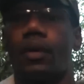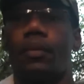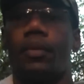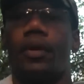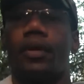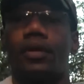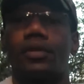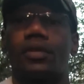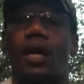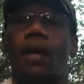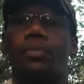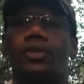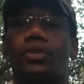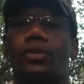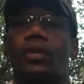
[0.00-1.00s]
And it's
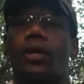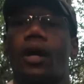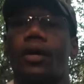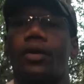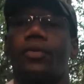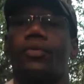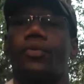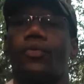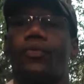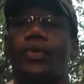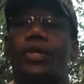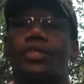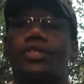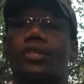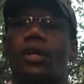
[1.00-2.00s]
time to kind of
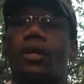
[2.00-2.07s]
reach